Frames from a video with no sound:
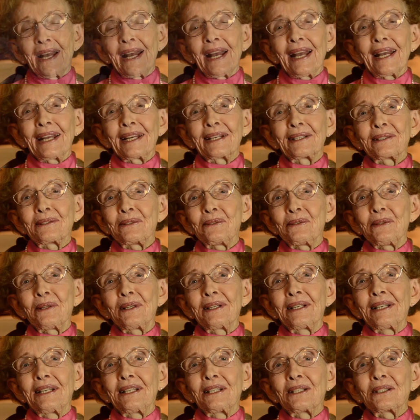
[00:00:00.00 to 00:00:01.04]
and
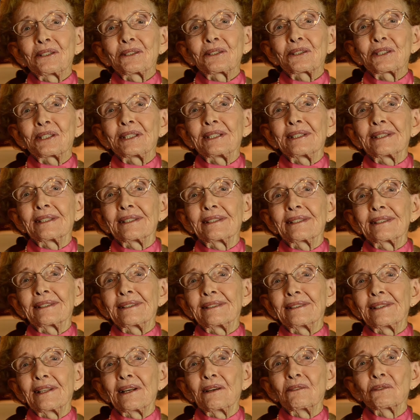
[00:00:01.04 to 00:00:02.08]
she
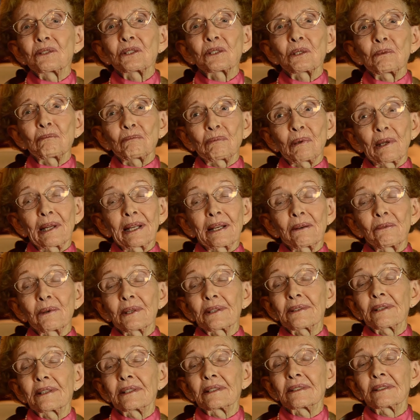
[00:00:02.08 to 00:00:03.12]
loves to play
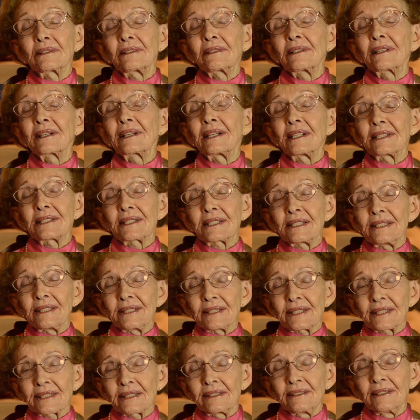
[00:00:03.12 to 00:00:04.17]
with her
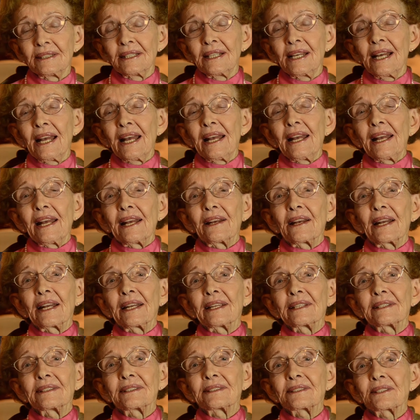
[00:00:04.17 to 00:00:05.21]
cousins.
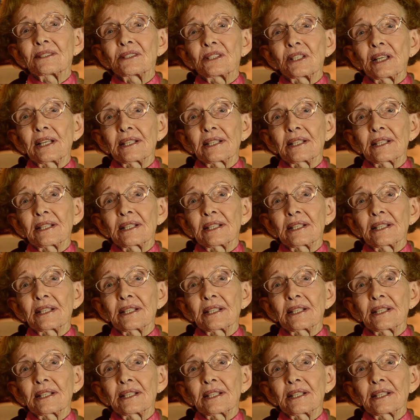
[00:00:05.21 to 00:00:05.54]
And she